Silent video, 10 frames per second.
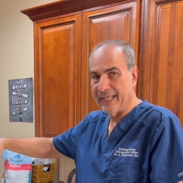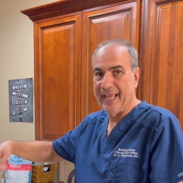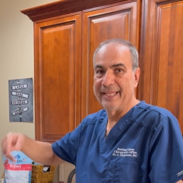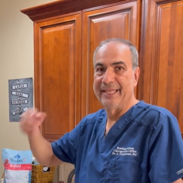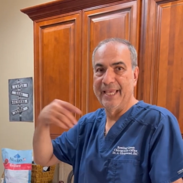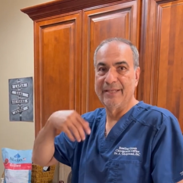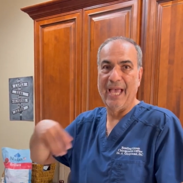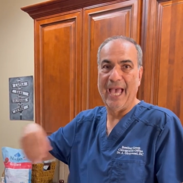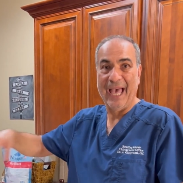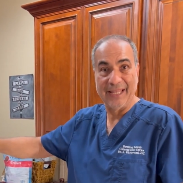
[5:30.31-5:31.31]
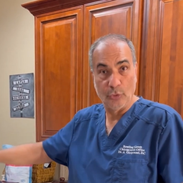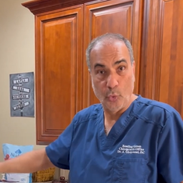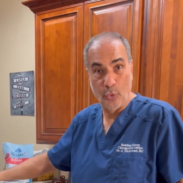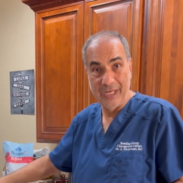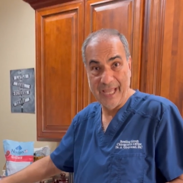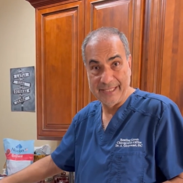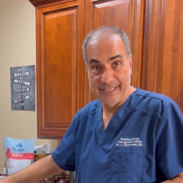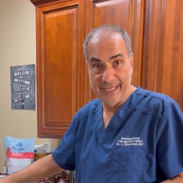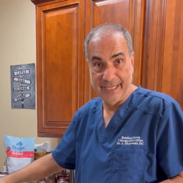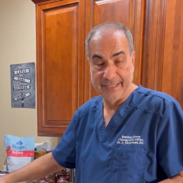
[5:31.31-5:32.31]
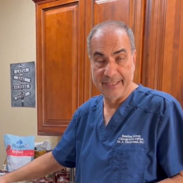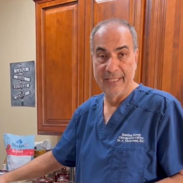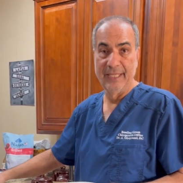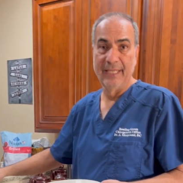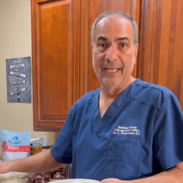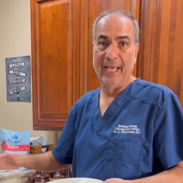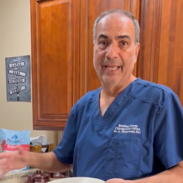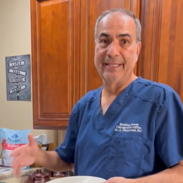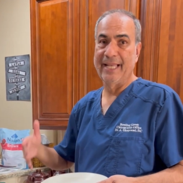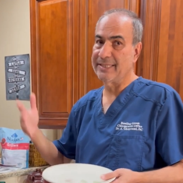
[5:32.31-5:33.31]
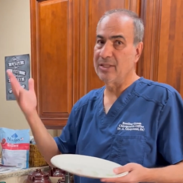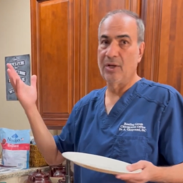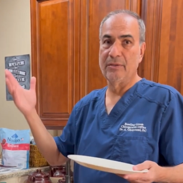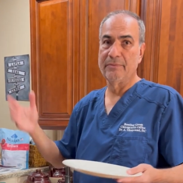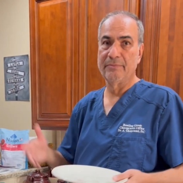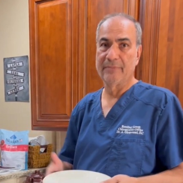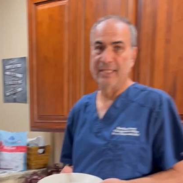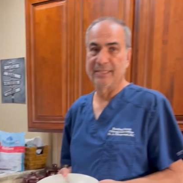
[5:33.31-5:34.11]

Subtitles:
and then add oil at the end. And that's all. That's